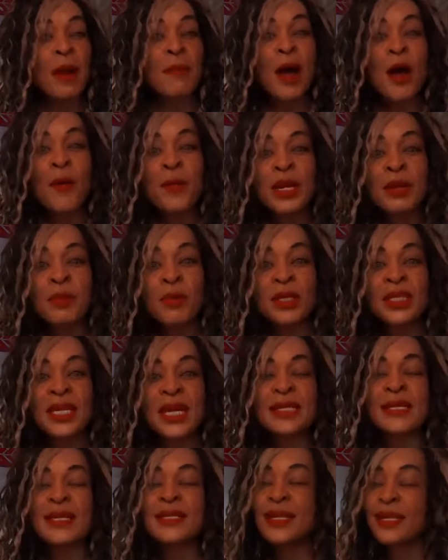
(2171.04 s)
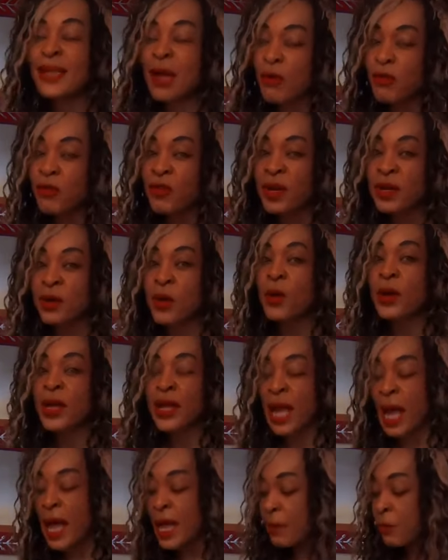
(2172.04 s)
mom? How many more days? I said, Alfred, okay,
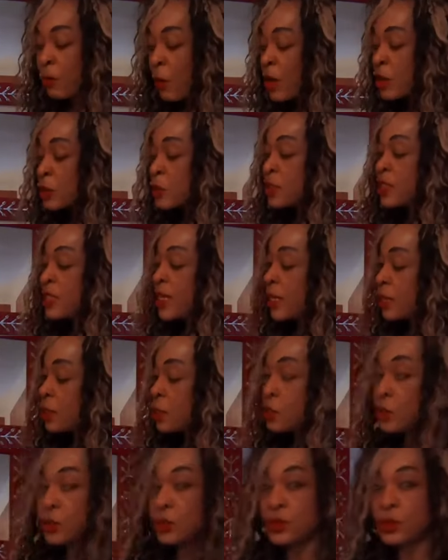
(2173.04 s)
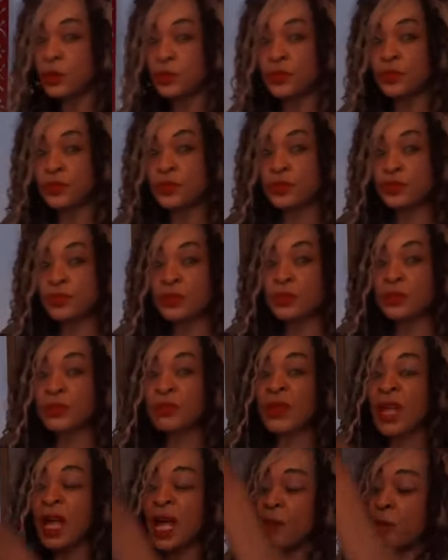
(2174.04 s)
I am going to tell you,
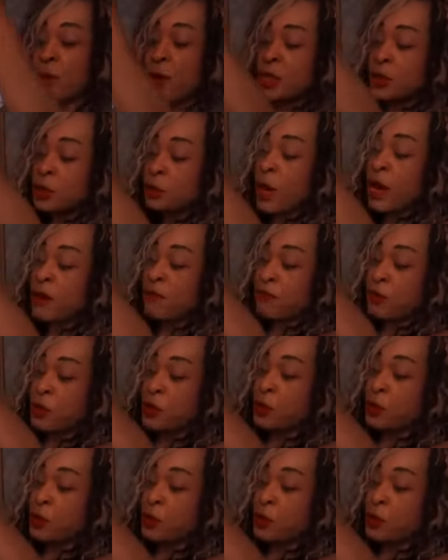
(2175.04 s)
I am going to write for